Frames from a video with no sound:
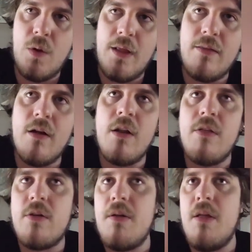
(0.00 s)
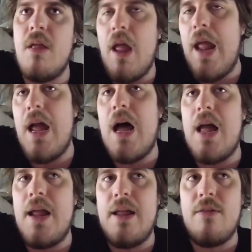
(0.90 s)
it's uh, it's gonna
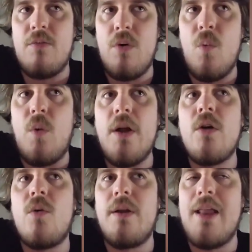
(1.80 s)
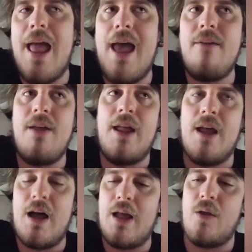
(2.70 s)
AI is we're going to have
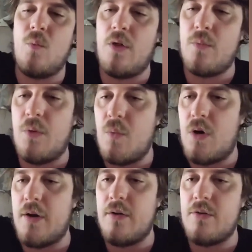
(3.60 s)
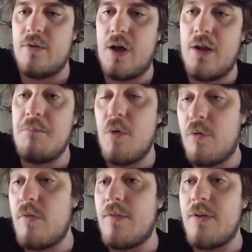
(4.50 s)
AI whether we want it or not.
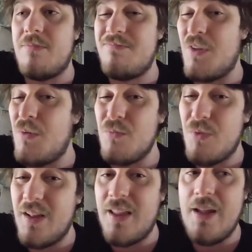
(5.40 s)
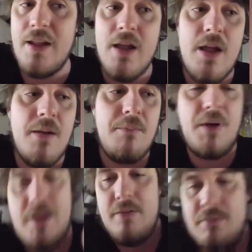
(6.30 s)
Most of us don't really,
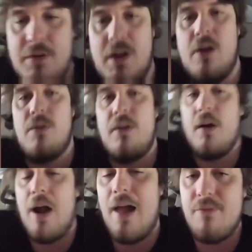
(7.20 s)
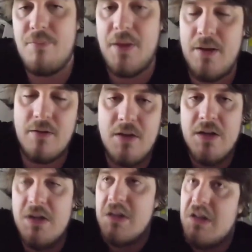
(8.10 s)
but you know there have been
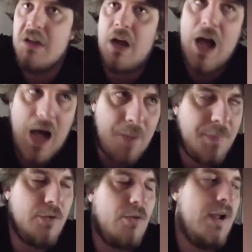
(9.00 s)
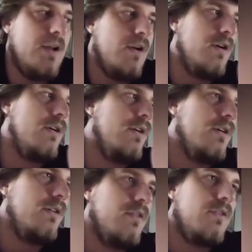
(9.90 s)

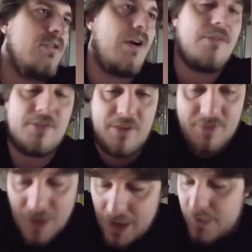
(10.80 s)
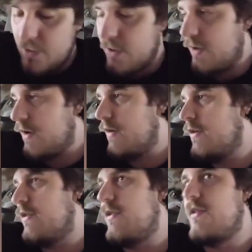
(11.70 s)
copywriters, graphic
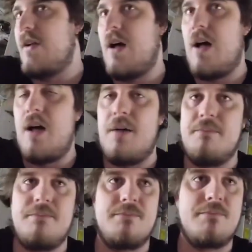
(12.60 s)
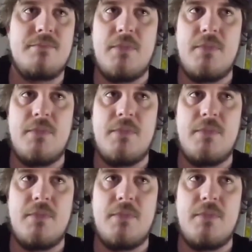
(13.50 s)
designers, um,